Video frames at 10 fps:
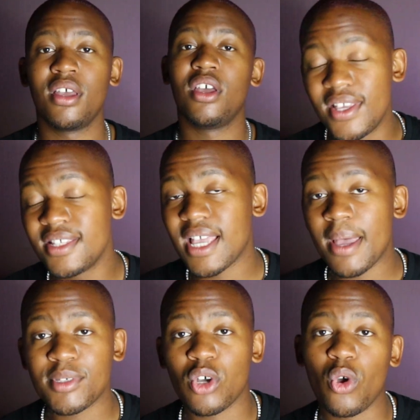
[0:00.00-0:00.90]
these
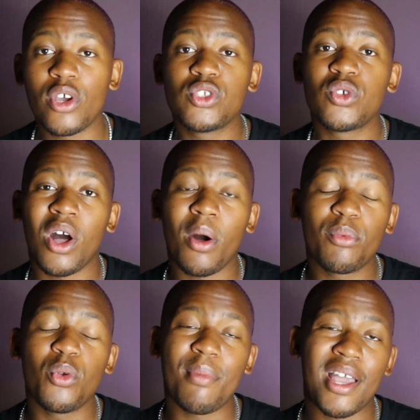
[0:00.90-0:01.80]
apps are going to help
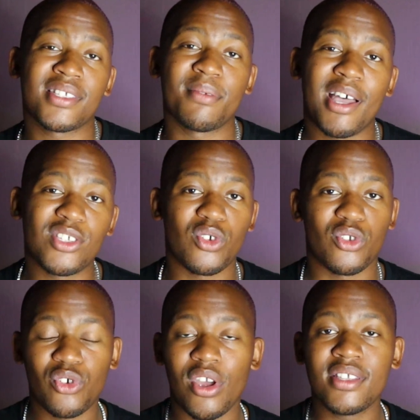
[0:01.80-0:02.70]
you maximize your
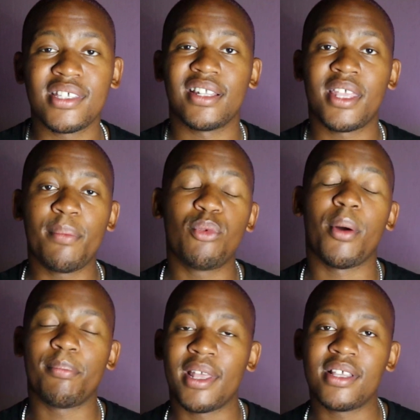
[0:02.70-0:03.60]
trades and keep you
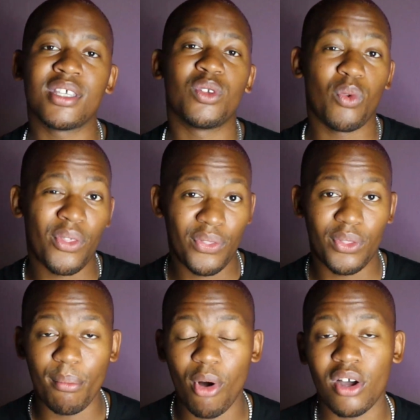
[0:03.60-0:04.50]
updated with the
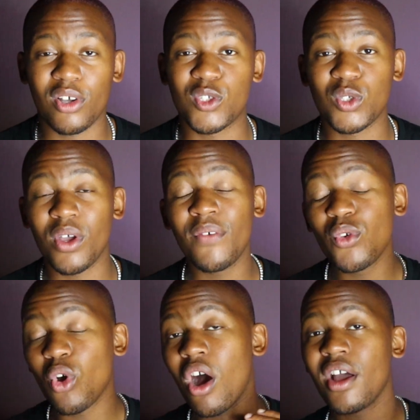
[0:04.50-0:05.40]
market. So if
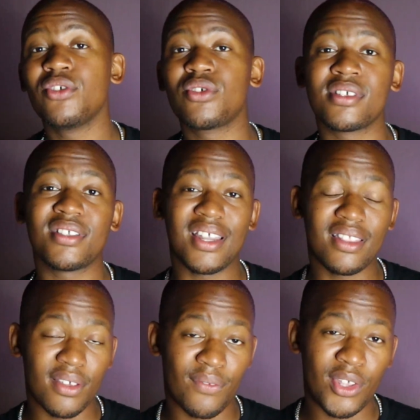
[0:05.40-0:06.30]
you are interested in
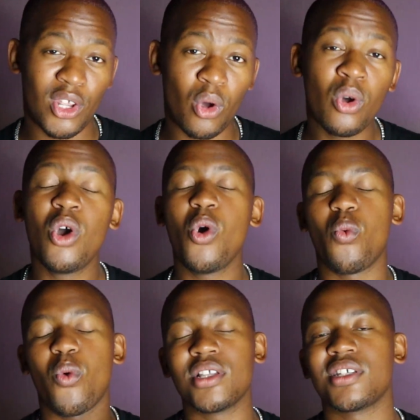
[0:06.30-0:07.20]
the video,
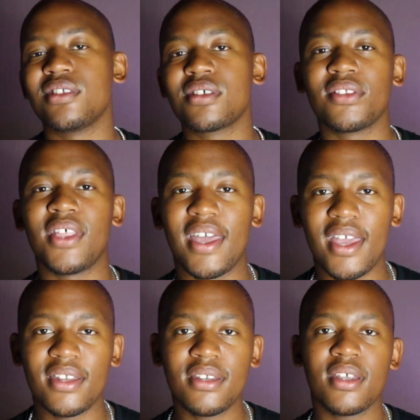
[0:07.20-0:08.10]
watch until the
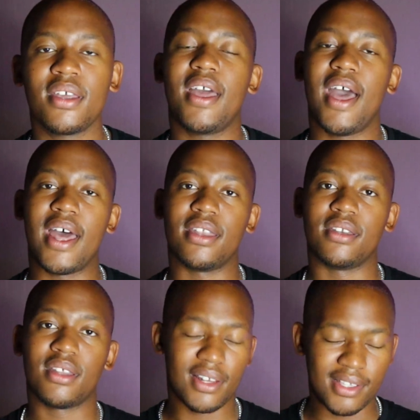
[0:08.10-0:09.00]
end
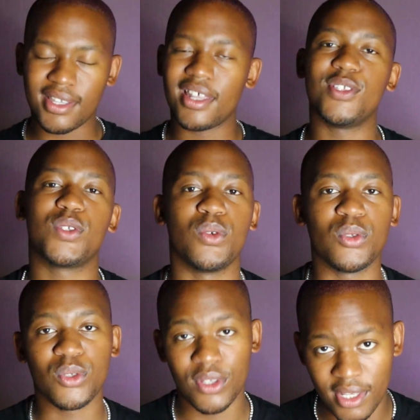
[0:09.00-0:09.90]
and let's get into
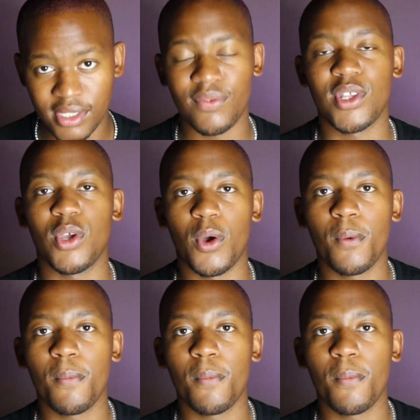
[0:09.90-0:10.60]
today's video.